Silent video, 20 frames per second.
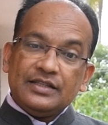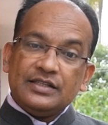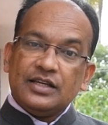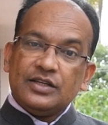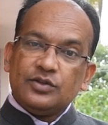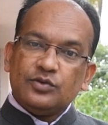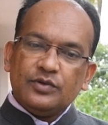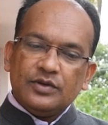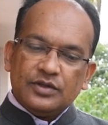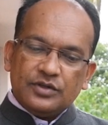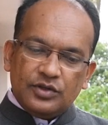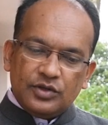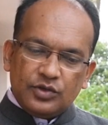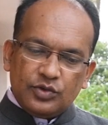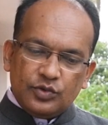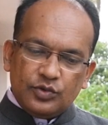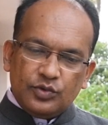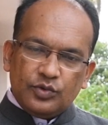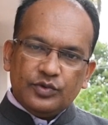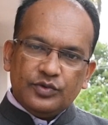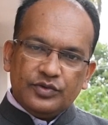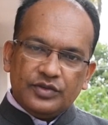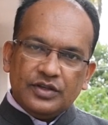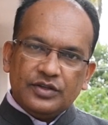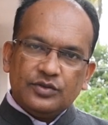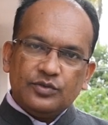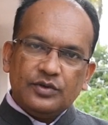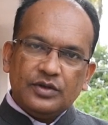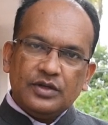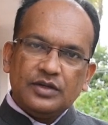Jesuits into
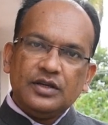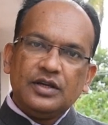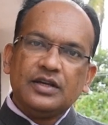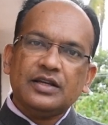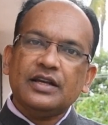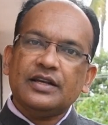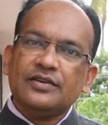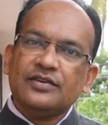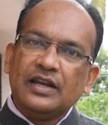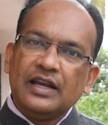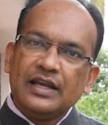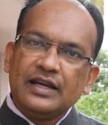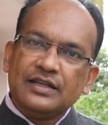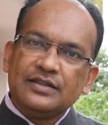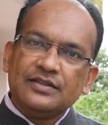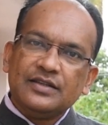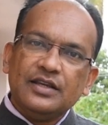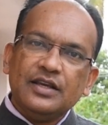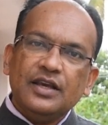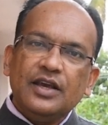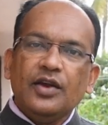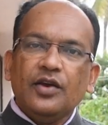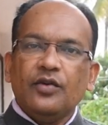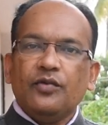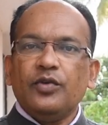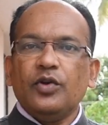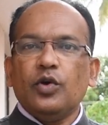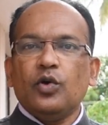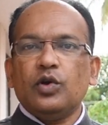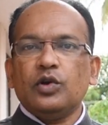Ignatian legacy.
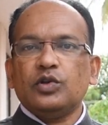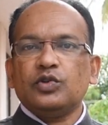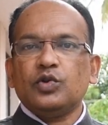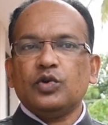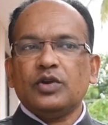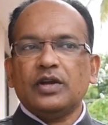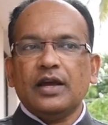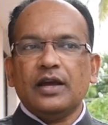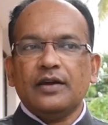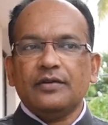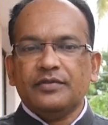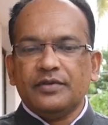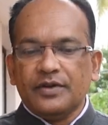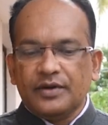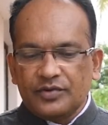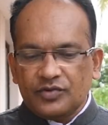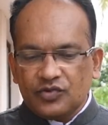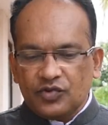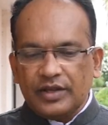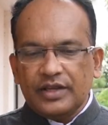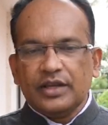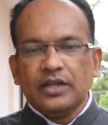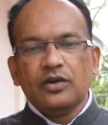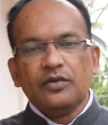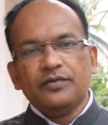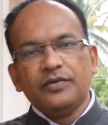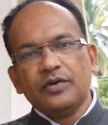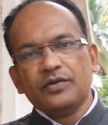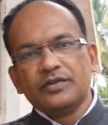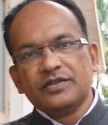We also have training
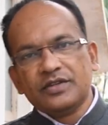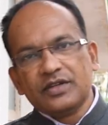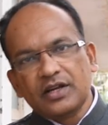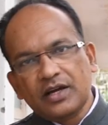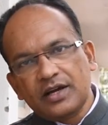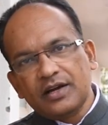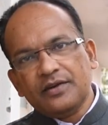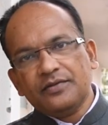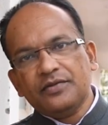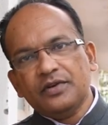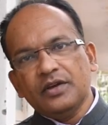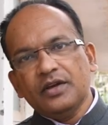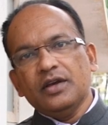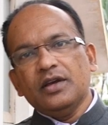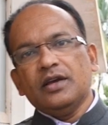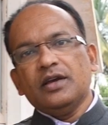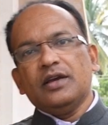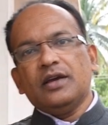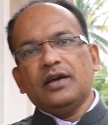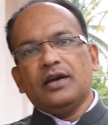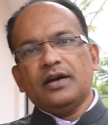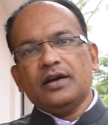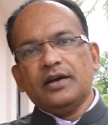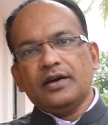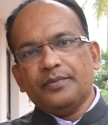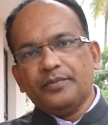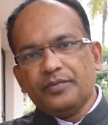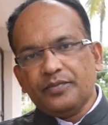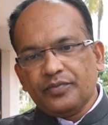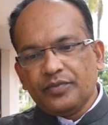of our staff
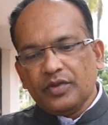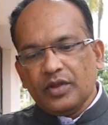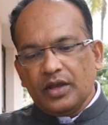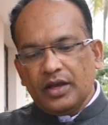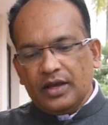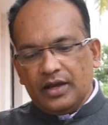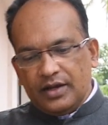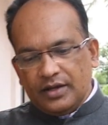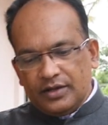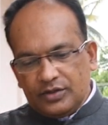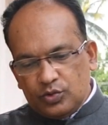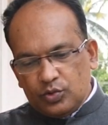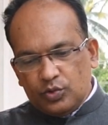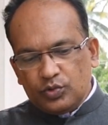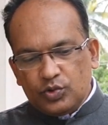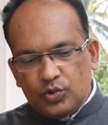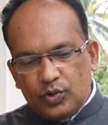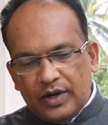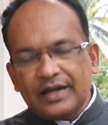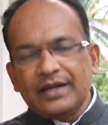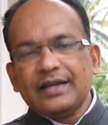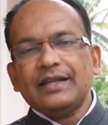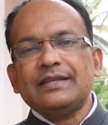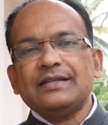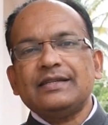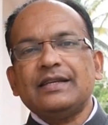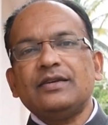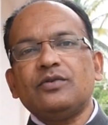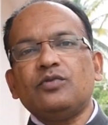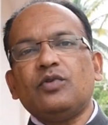to
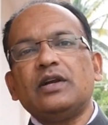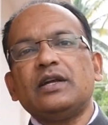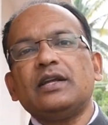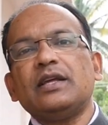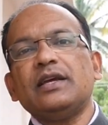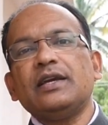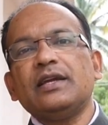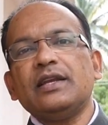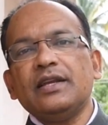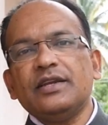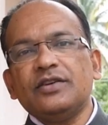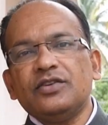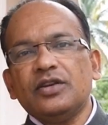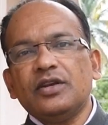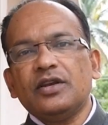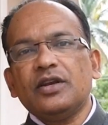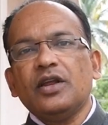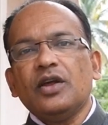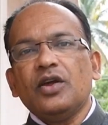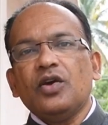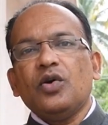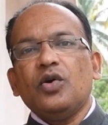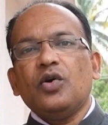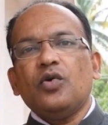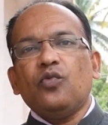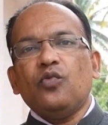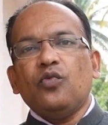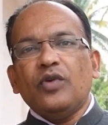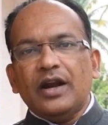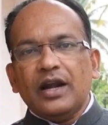understand what the Ignatian
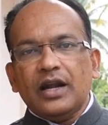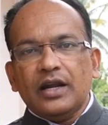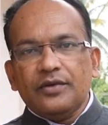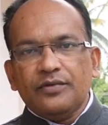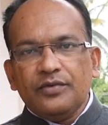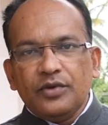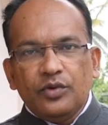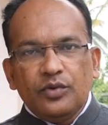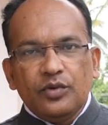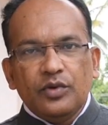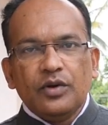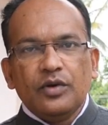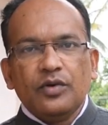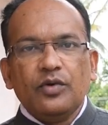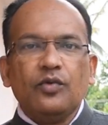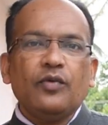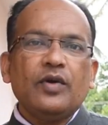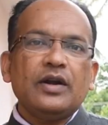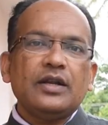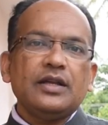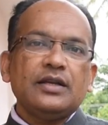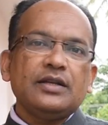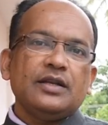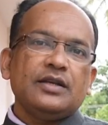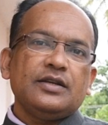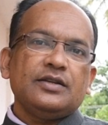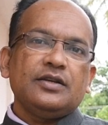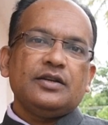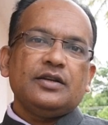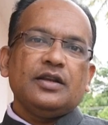worldview, what
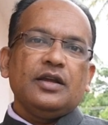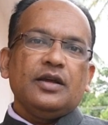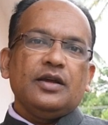Ignatian